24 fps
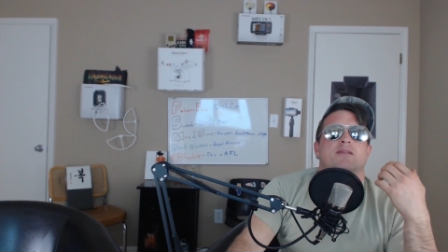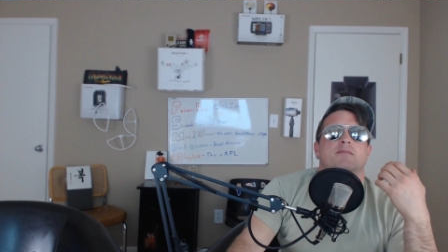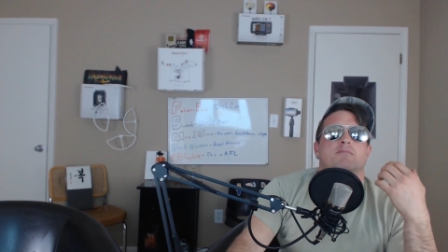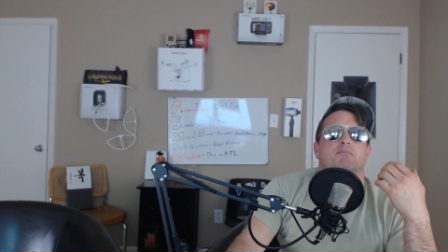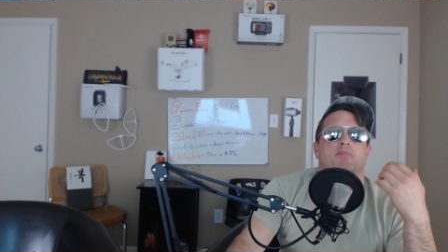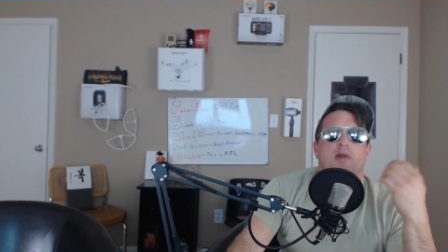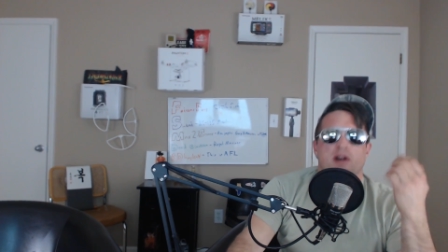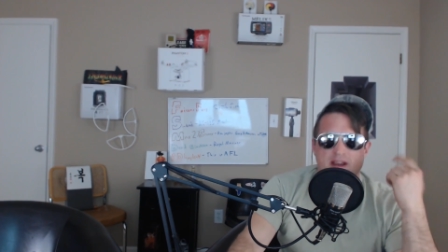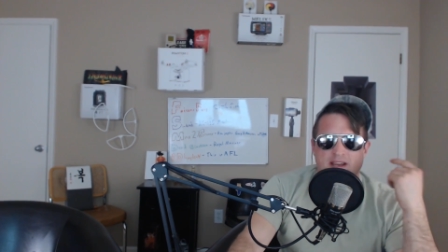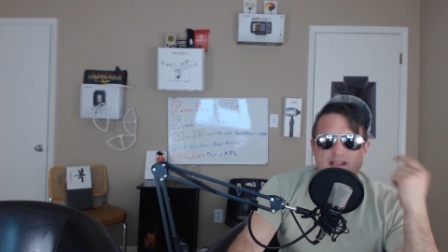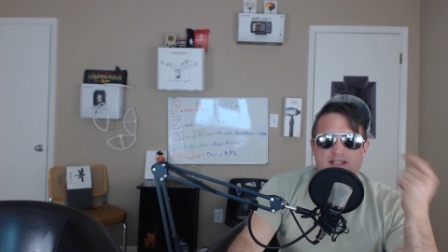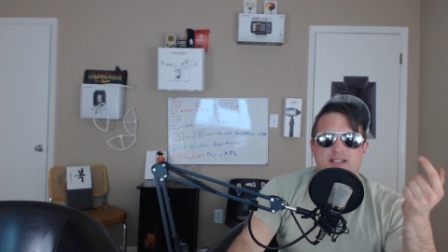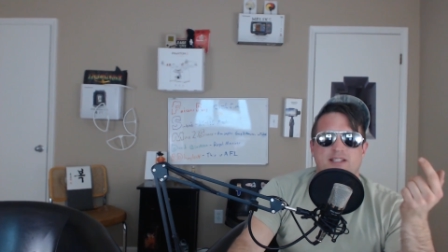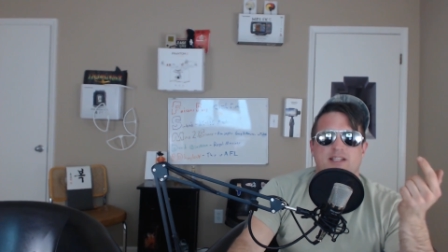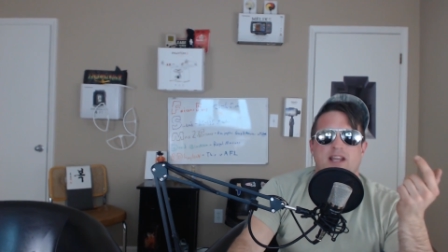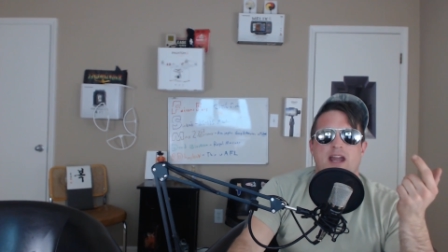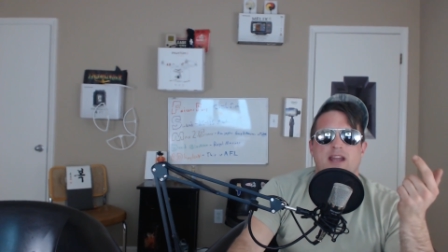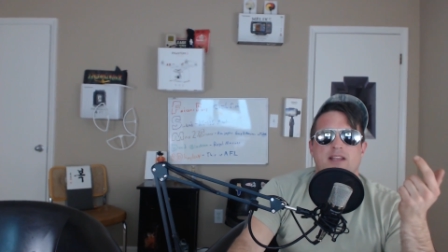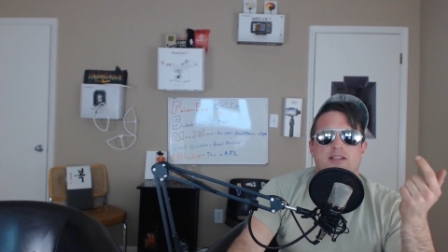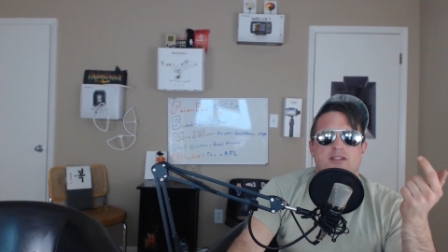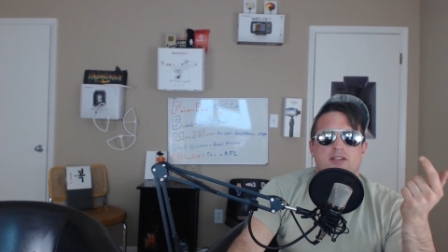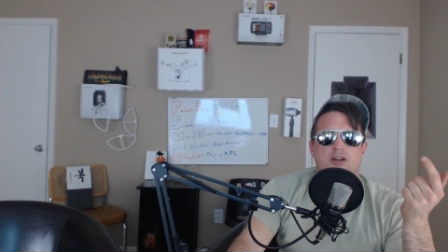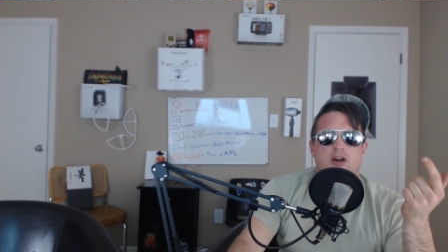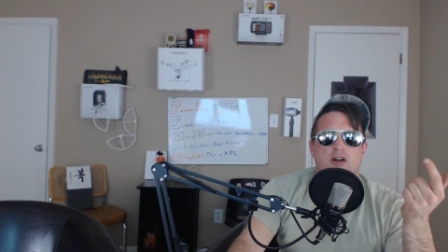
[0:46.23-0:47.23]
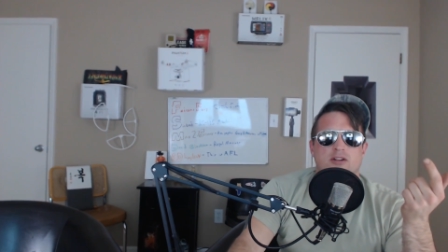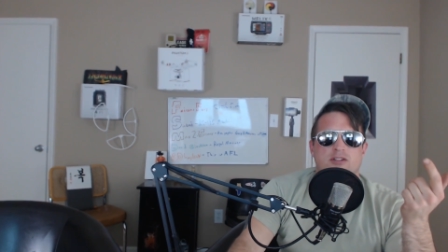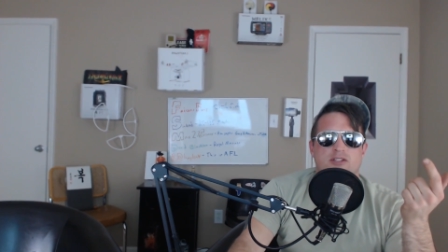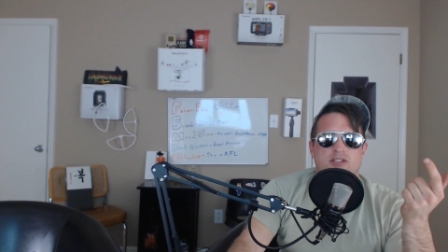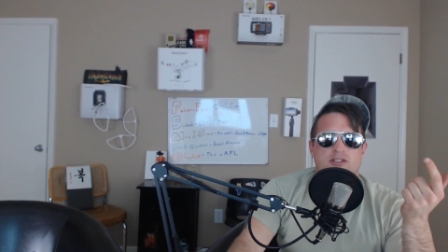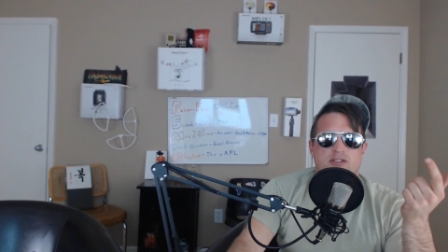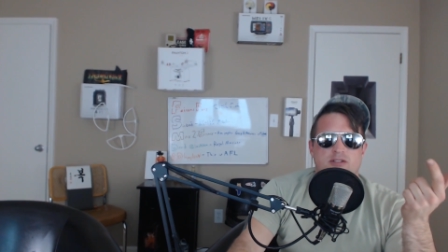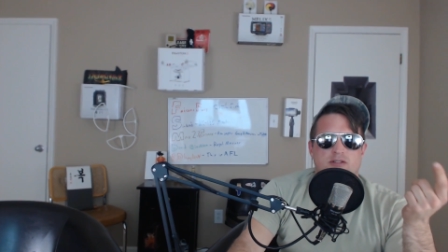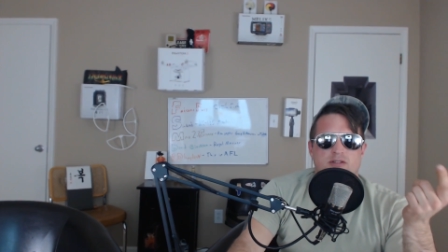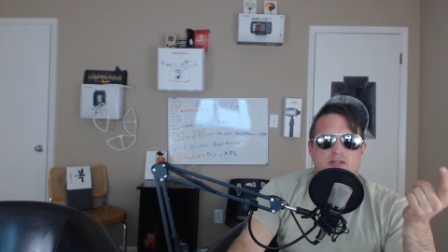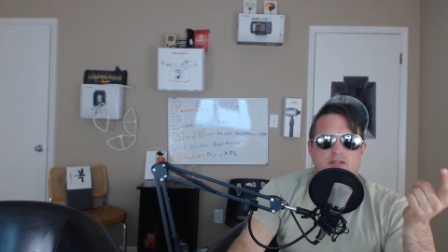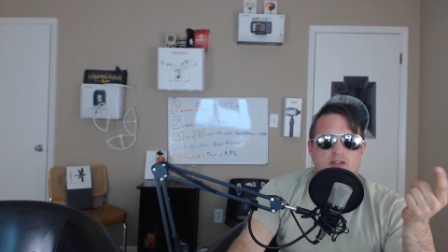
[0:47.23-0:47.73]
Appreciate y'all
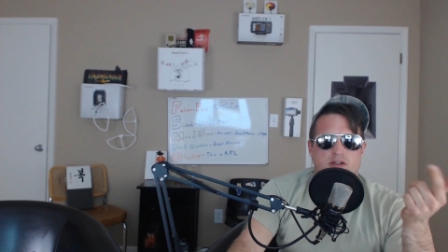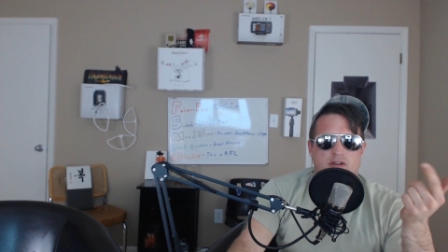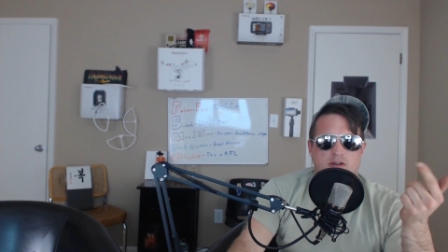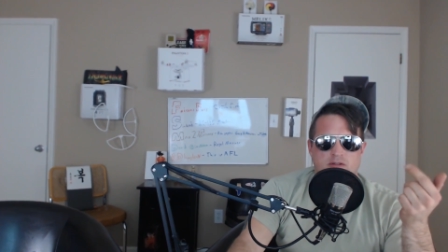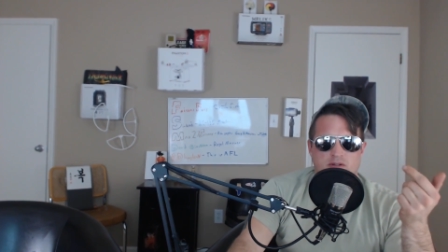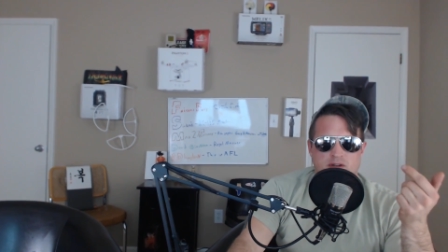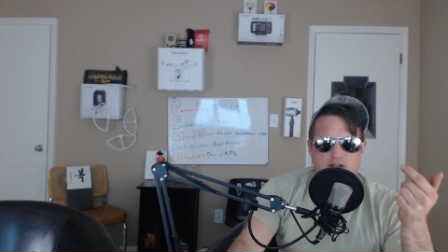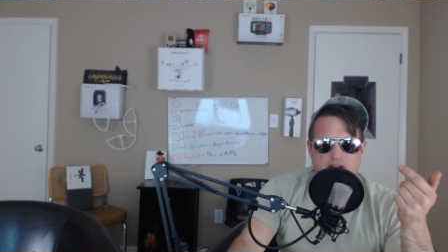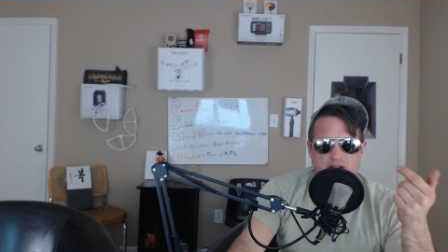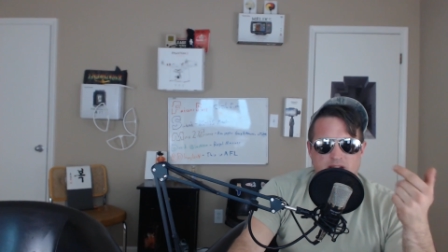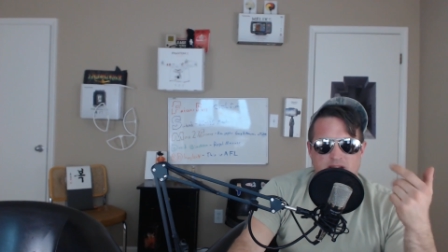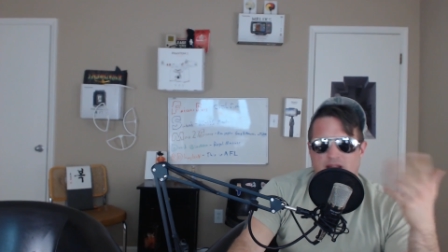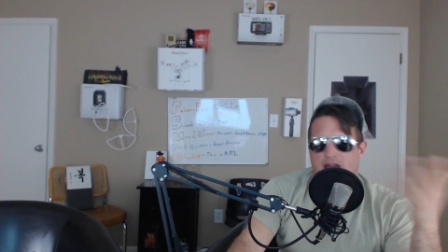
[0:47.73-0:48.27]
tuning in.